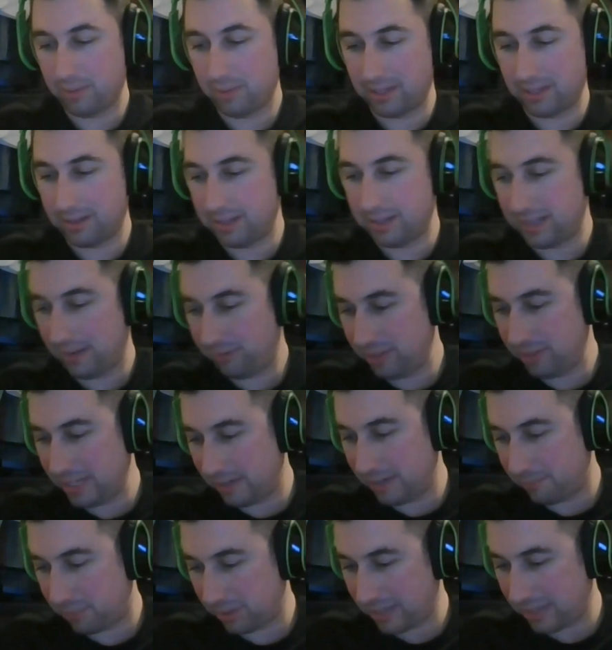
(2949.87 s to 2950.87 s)
but it's
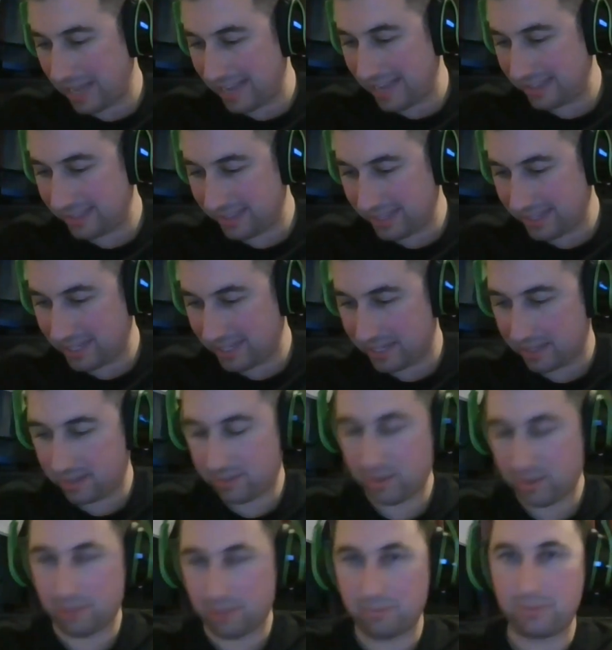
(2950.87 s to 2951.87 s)
definitely not plastic.
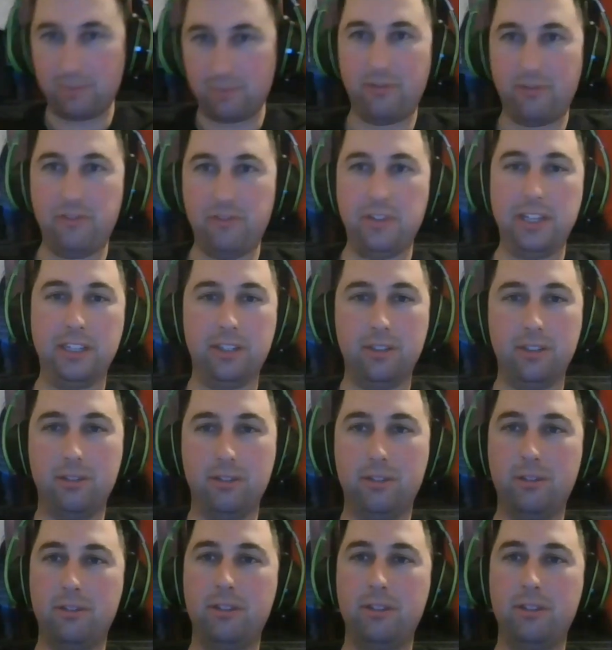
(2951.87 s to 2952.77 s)
It's some fake